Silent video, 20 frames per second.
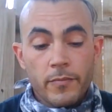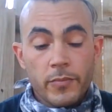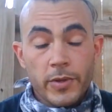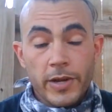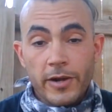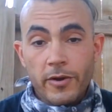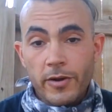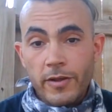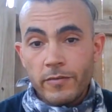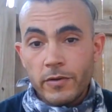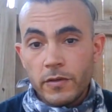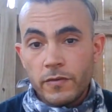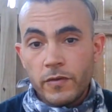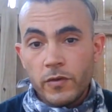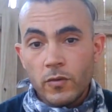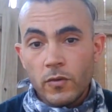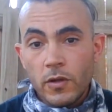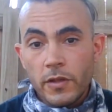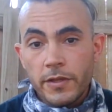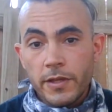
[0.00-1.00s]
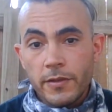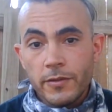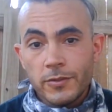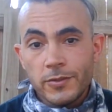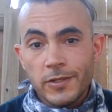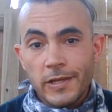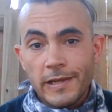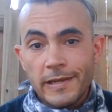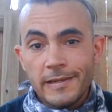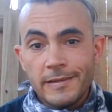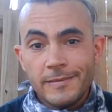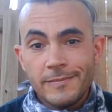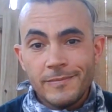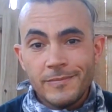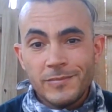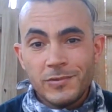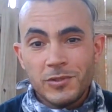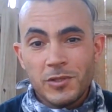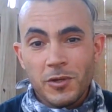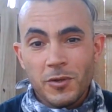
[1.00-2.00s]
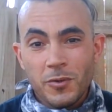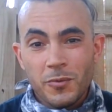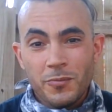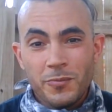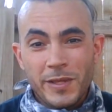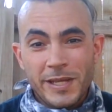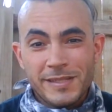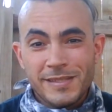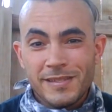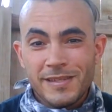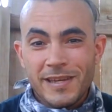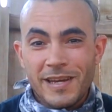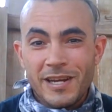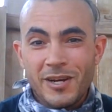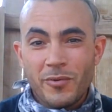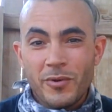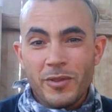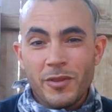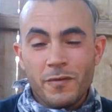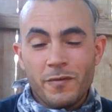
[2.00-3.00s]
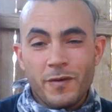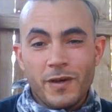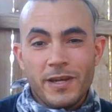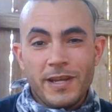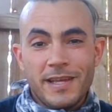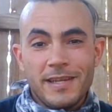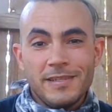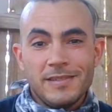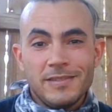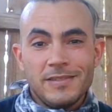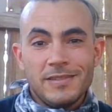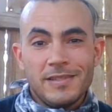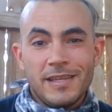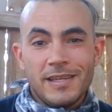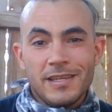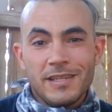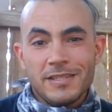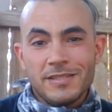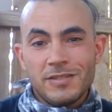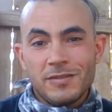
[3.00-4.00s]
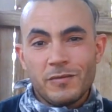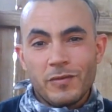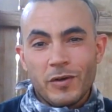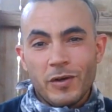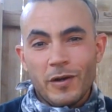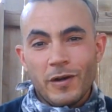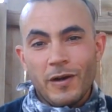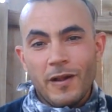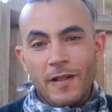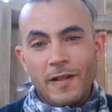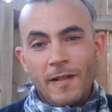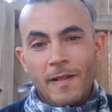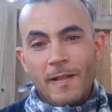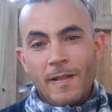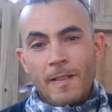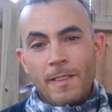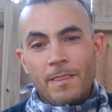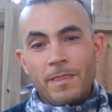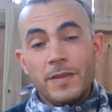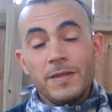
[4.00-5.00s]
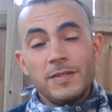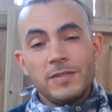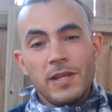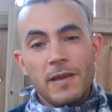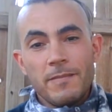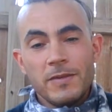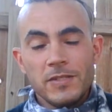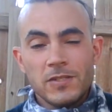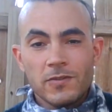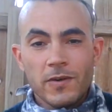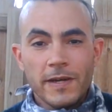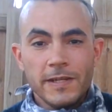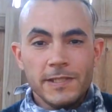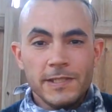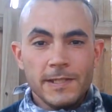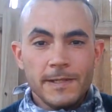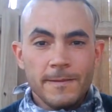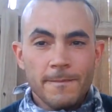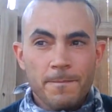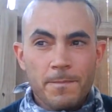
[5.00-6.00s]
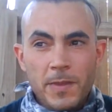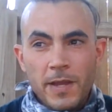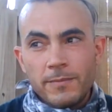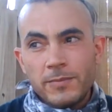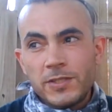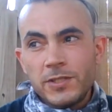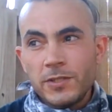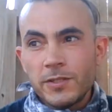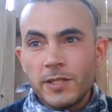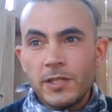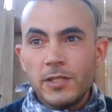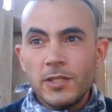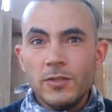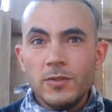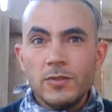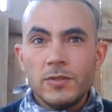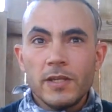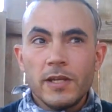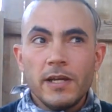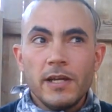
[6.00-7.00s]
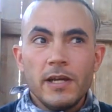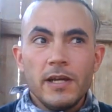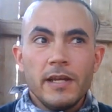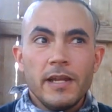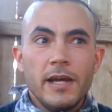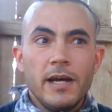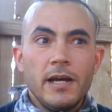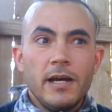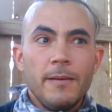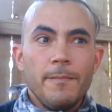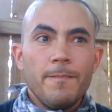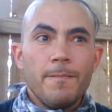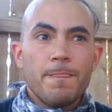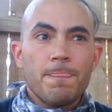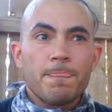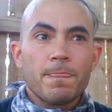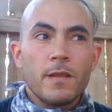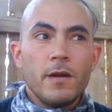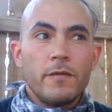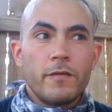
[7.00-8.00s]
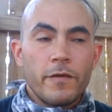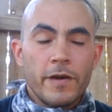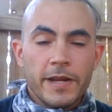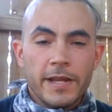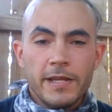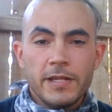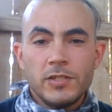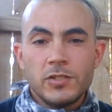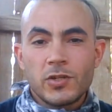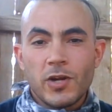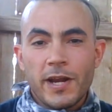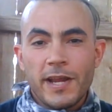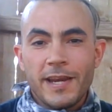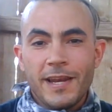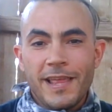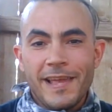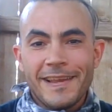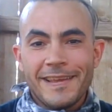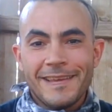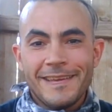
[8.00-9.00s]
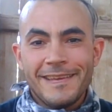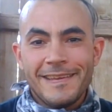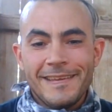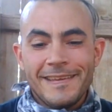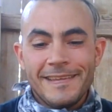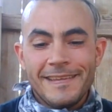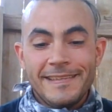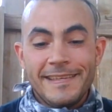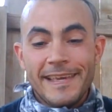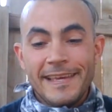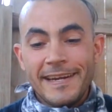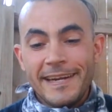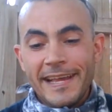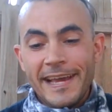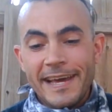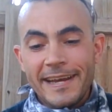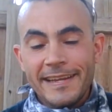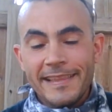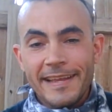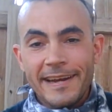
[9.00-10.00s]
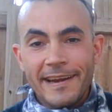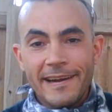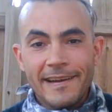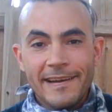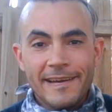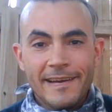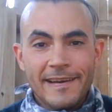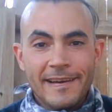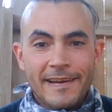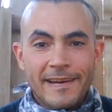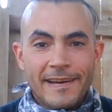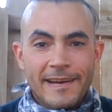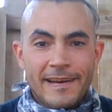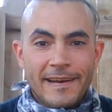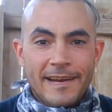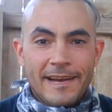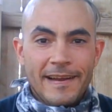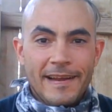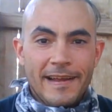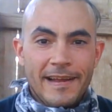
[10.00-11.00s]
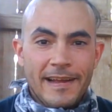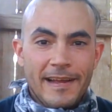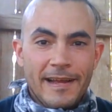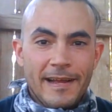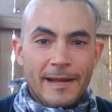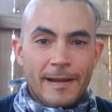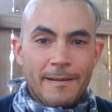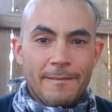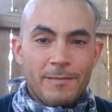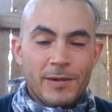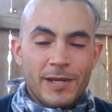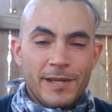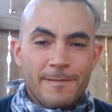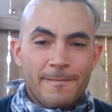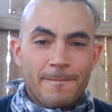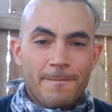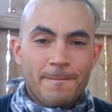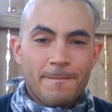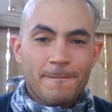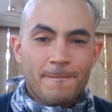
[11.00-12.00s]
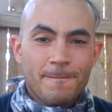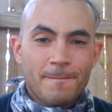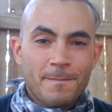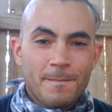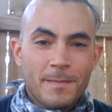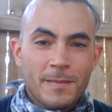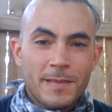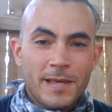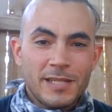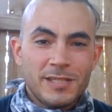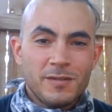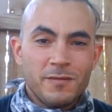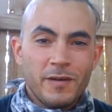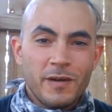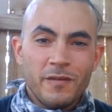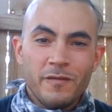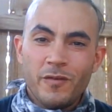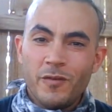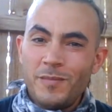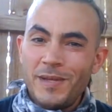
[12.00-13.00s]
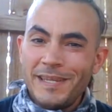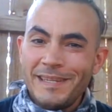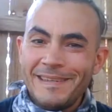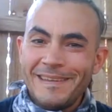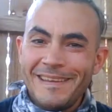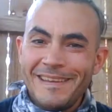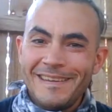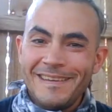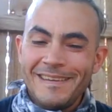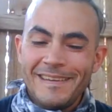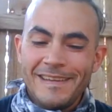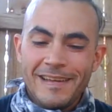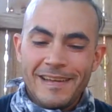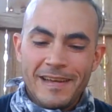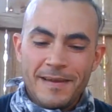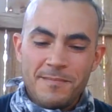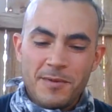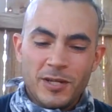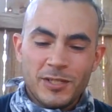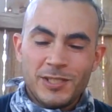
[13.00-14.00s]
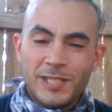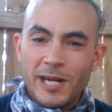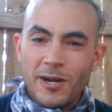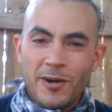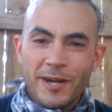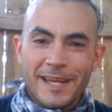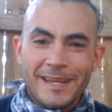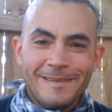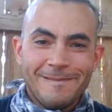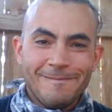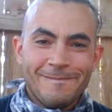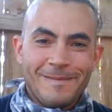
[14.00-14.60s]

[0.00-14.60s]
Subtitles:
I don't have any fuel on the other side. So that's kind of where the fun ends, at least for this demonstration. I'm still going to use a frigate and try and like get it out of there. But that's fun for me, and I'm not sharing it.